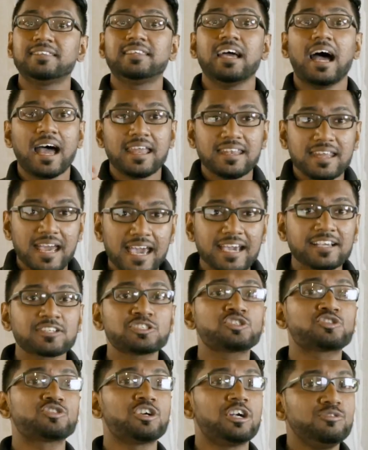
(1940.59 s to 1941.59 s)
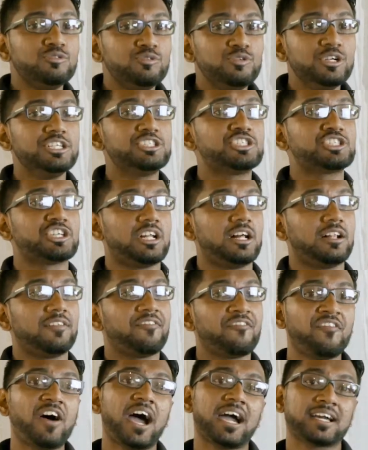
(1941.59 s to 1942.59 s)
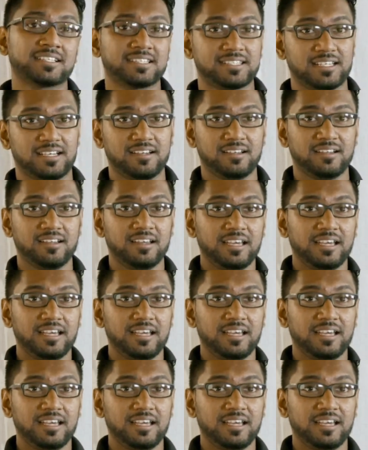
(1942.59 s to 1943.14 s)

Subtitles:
an extra-regional factor.